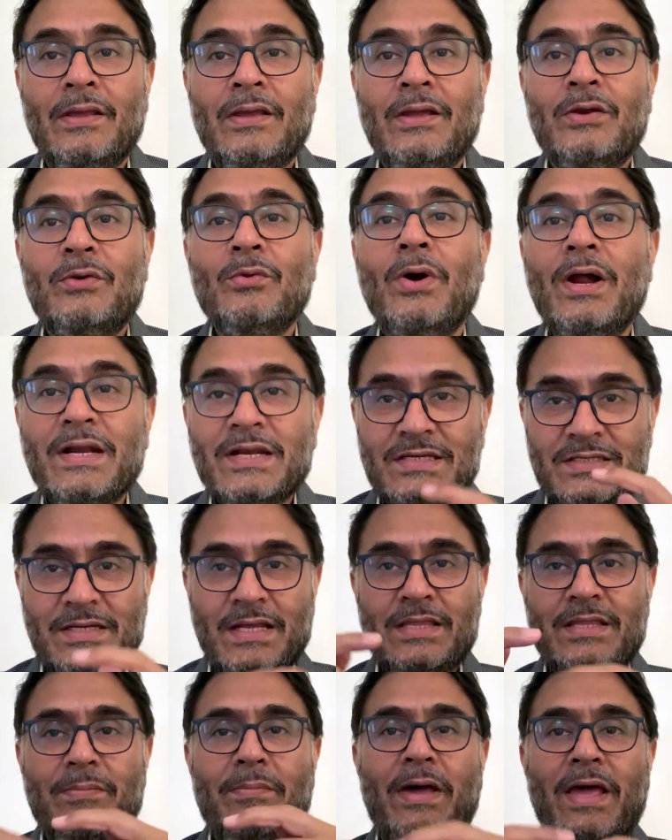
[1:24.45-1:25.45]
To
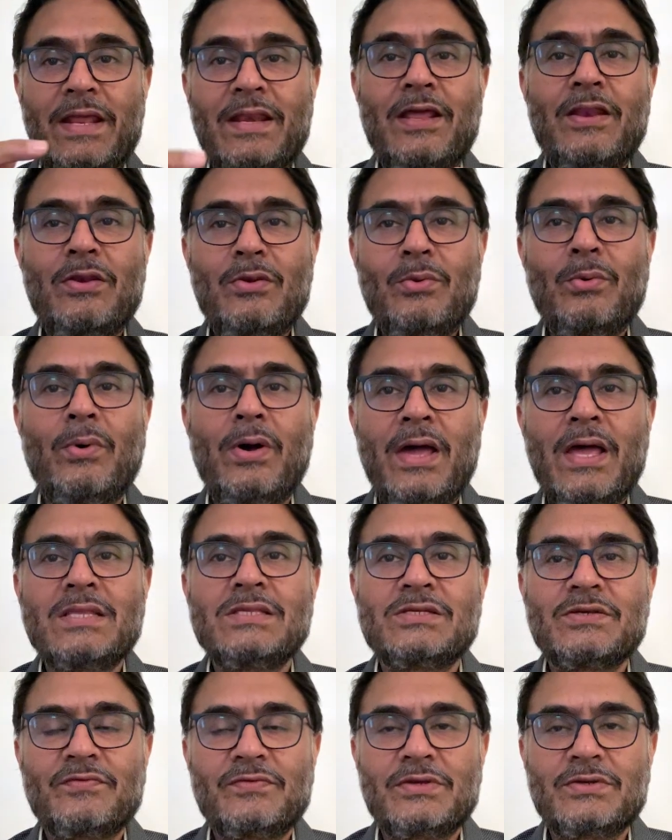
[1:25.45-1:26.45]
understand the minor
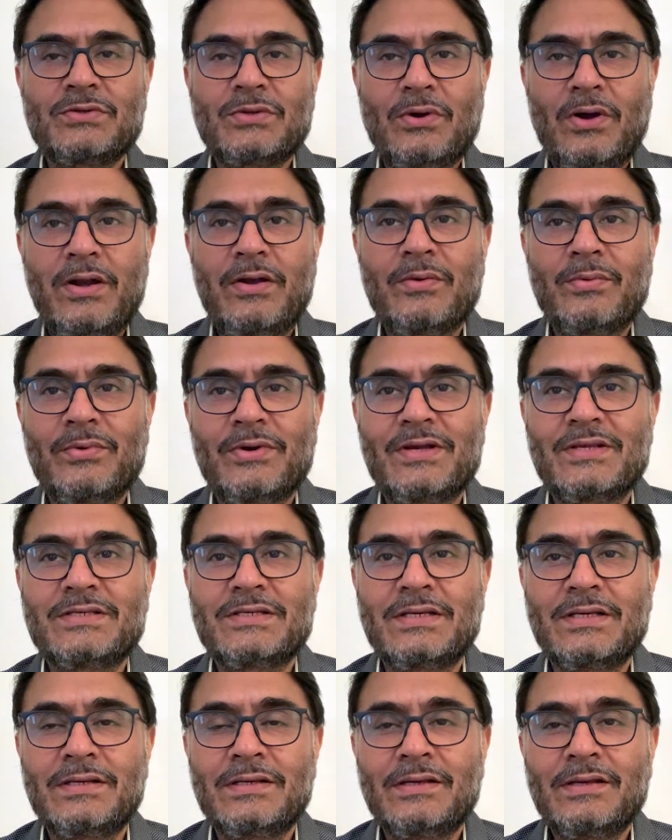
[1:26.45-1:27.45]
nuance of this
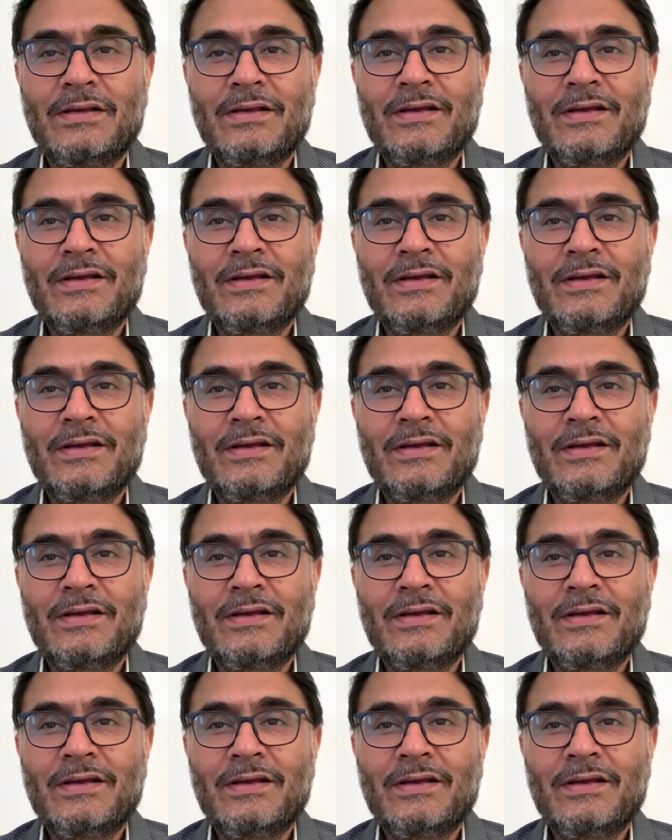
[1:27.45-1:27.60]
controversy,